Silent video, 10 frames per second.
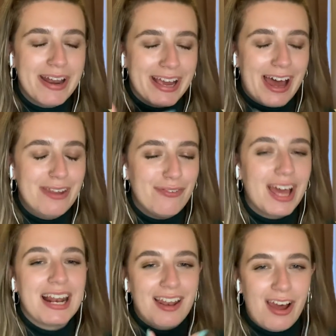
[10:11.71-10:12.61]
I kind of
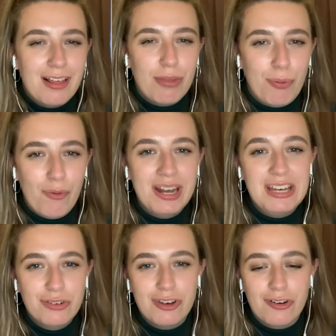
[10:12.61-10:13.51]
like supporting the
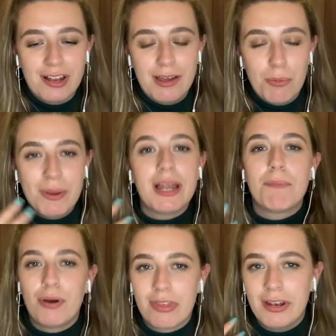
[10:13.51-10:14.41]
underdog a little bit. That
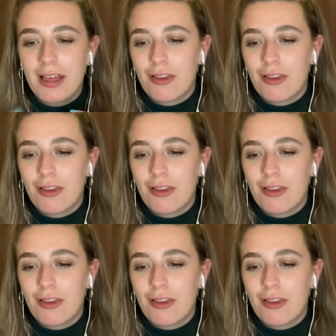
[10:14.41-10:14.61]
person that's